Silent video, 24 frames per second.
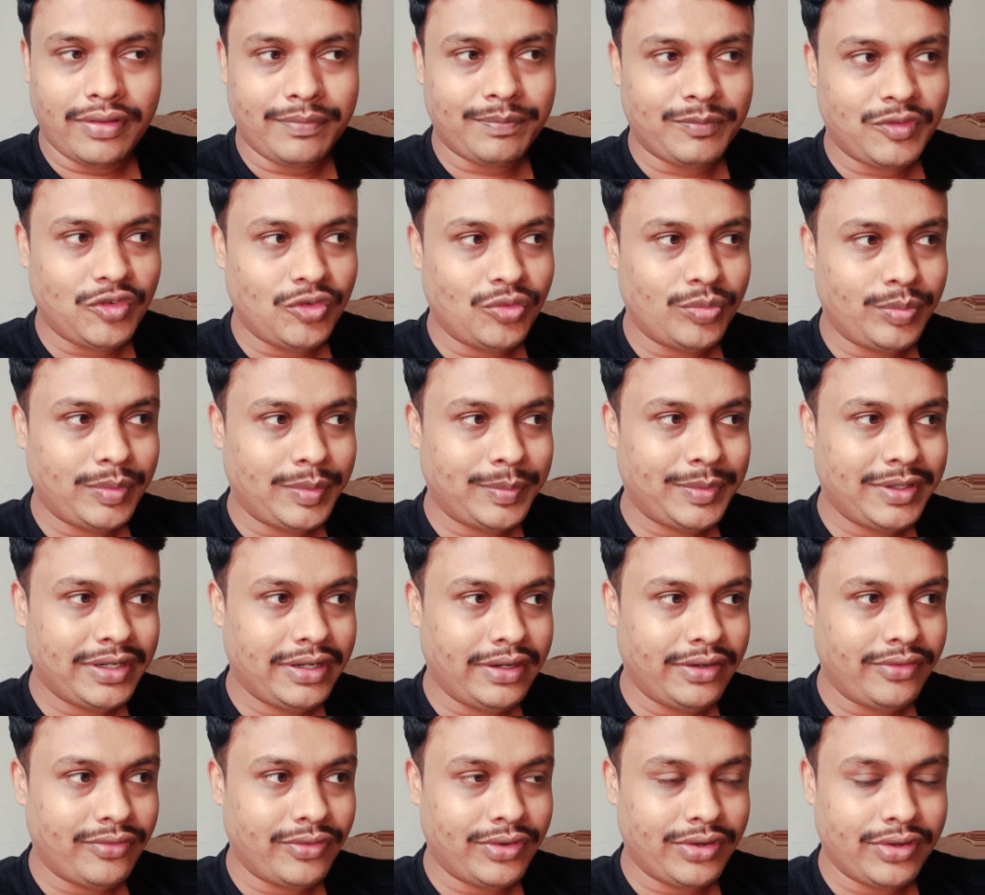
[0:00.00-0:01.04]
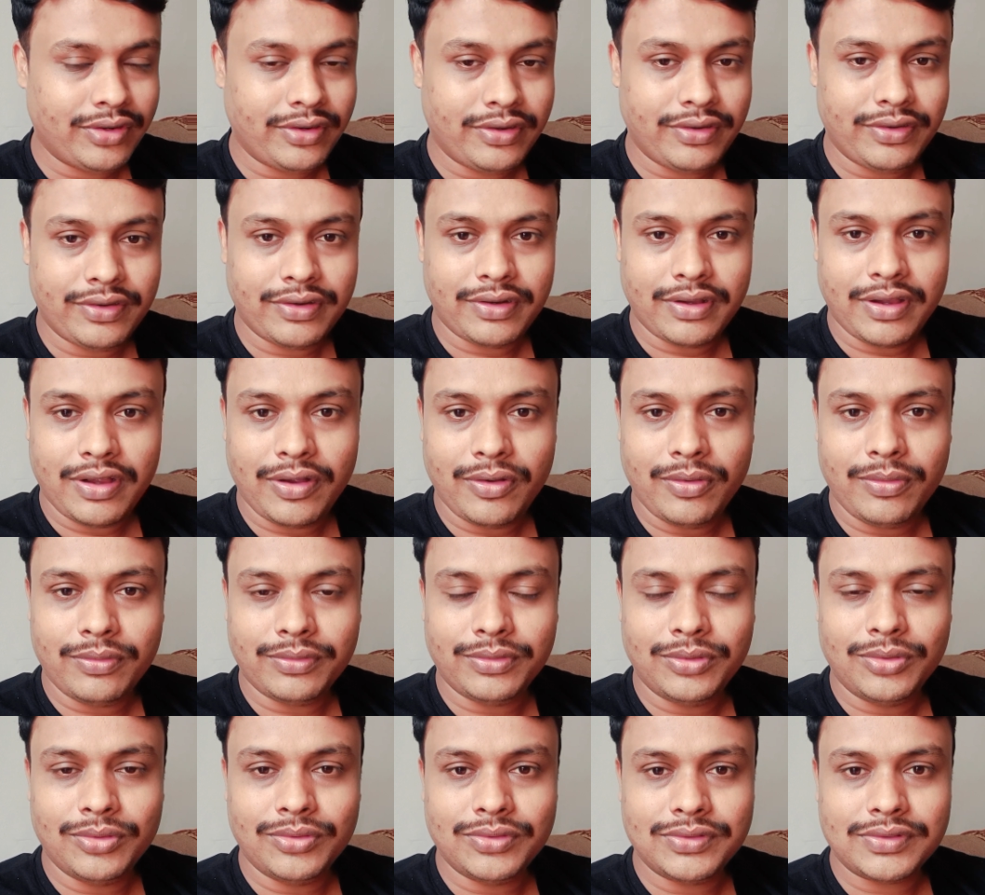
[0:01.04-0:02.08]
you may be get wonder how
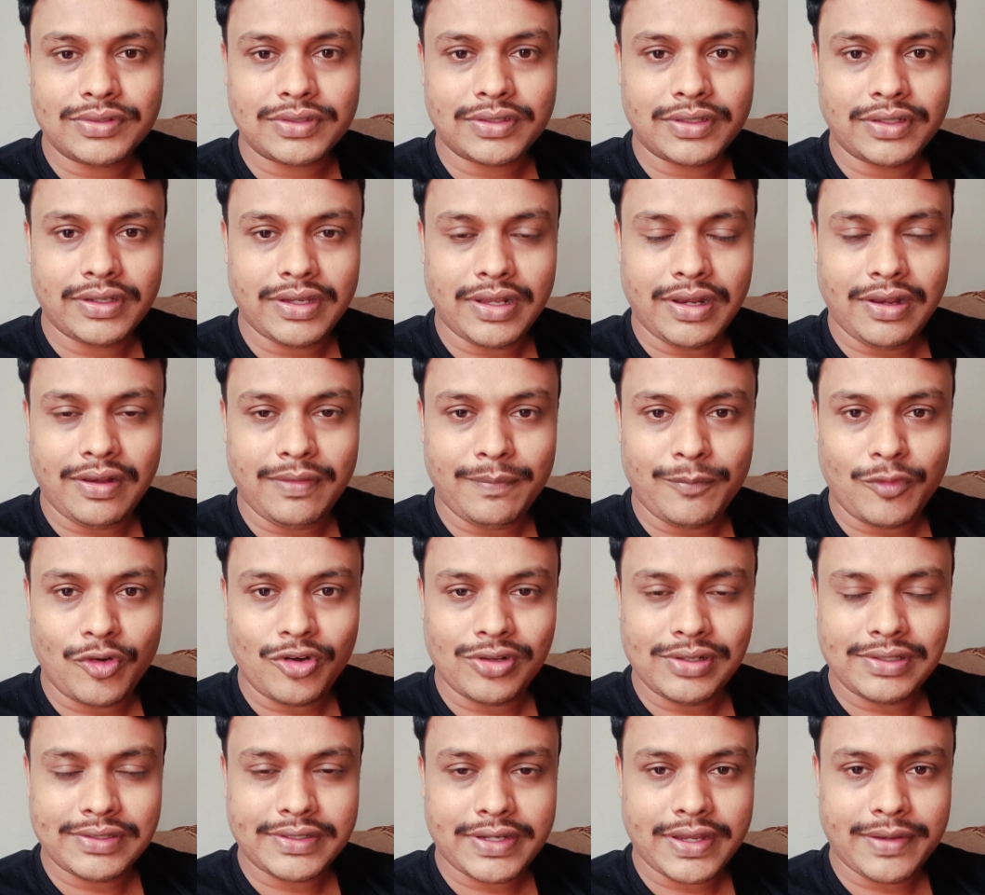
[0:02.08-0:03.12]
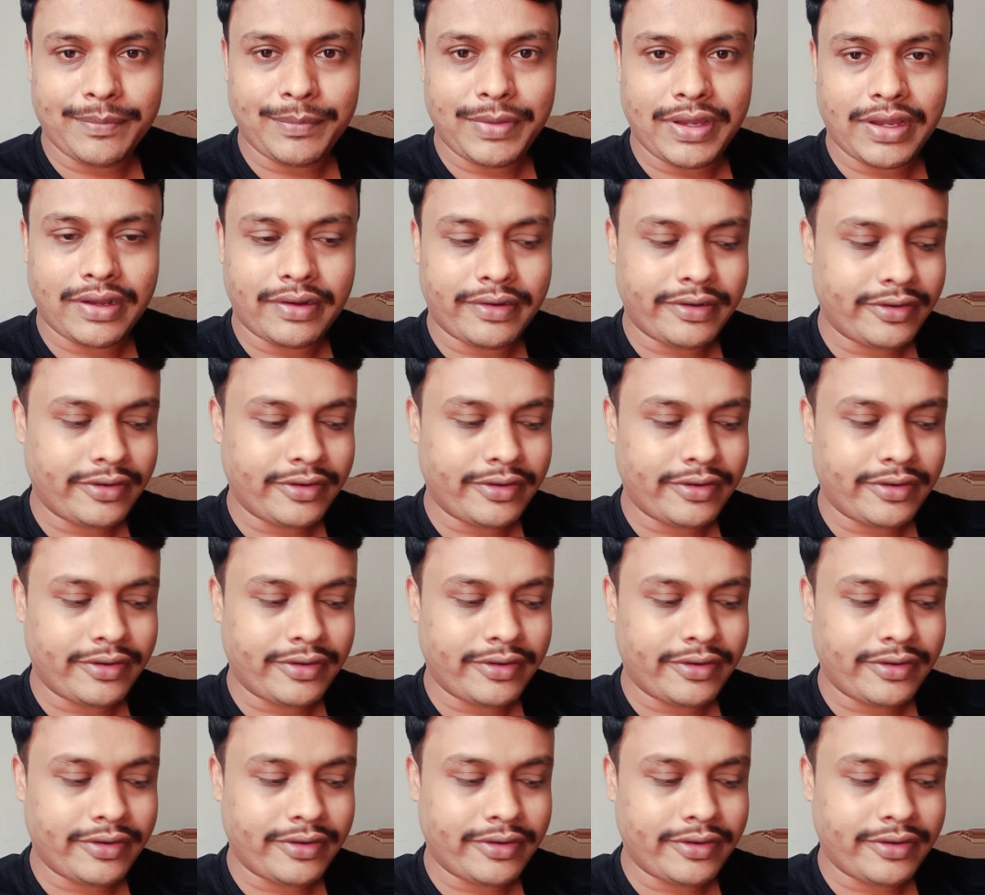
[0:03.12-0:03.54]
those LL models can be hacked and